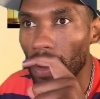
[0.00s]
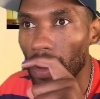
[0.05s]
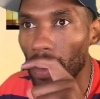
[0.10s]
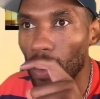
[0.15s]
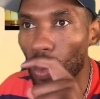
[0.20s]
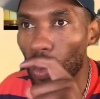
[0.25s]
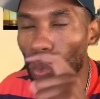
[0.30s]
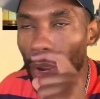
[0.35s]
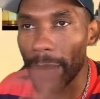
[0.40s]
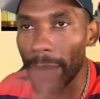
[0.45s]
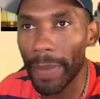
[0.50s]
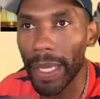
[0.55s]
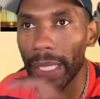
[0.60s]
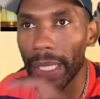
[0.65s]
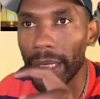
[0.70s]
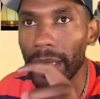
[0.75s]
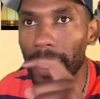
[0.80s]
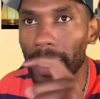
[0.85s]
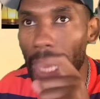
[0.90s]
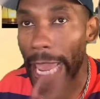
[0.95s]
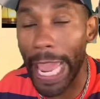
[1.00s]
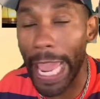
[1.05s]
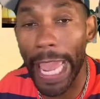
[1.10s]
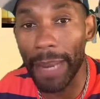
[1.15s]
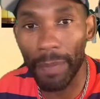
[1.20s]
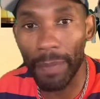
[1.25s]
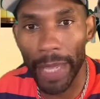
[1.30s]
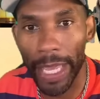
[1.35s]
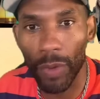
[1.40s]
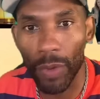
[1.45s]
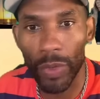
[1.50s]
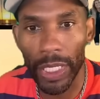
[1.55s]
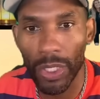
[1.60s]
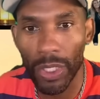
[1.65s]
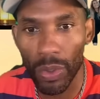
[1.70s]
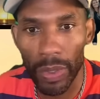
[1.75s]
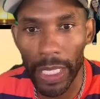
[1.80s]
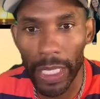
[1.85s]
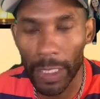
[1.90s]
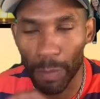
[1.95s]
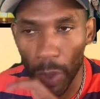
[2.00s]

women and men, we do this,